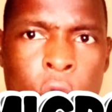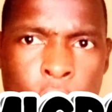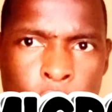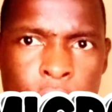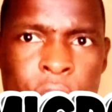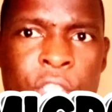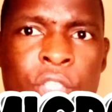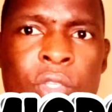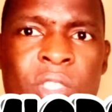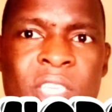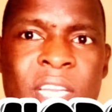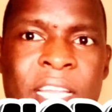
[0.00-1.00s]

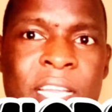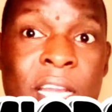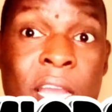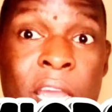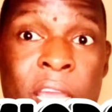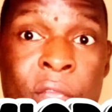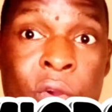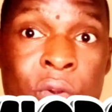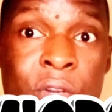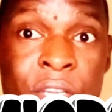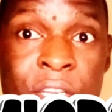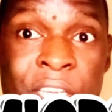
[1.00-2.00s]
conditions like
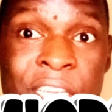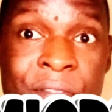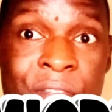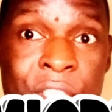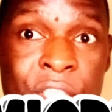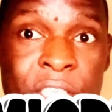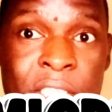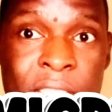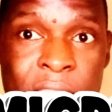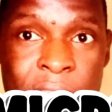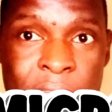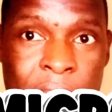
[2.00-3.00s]
iron
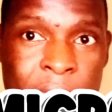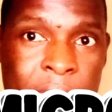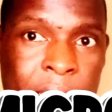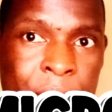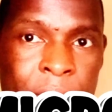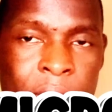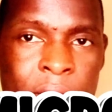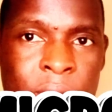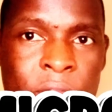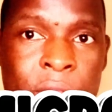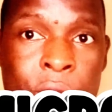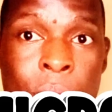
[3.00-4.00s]
deficiency anemia.
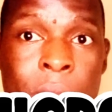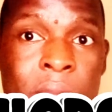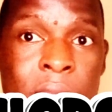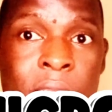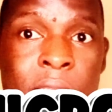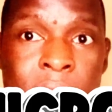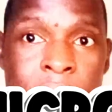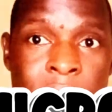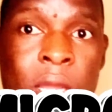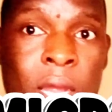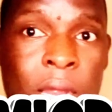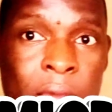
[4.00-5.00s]
They normally
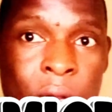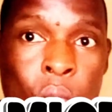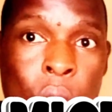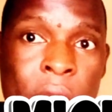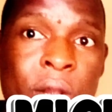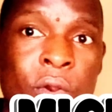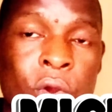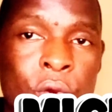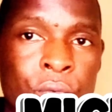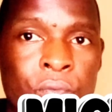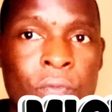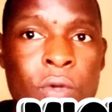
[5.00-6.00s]
are one
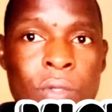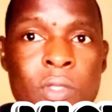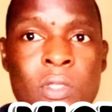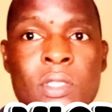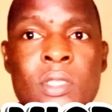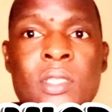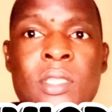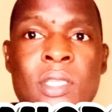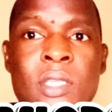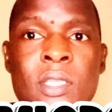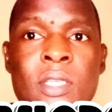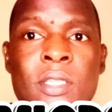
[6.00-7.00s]
of those
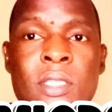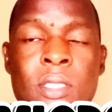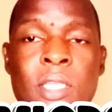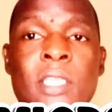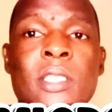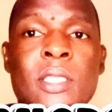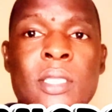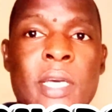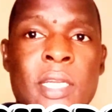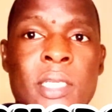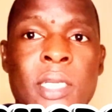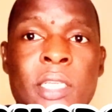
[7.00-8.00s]
things
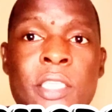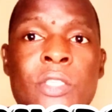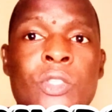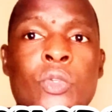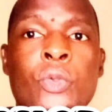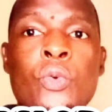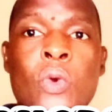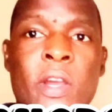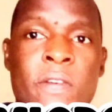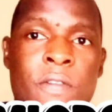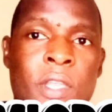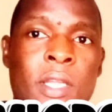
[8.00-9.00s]
that leads to you
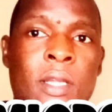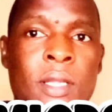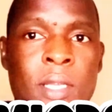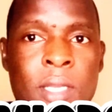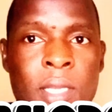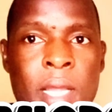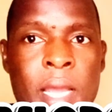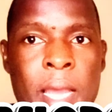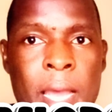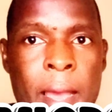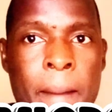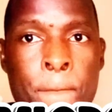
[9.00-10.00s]
having
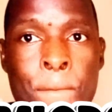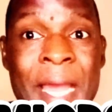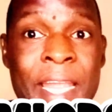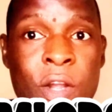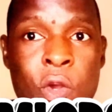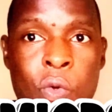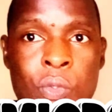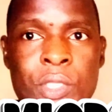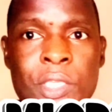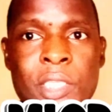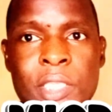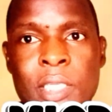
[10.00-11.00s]
a
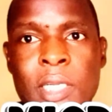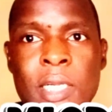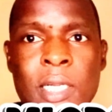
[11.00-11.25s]
microcytic,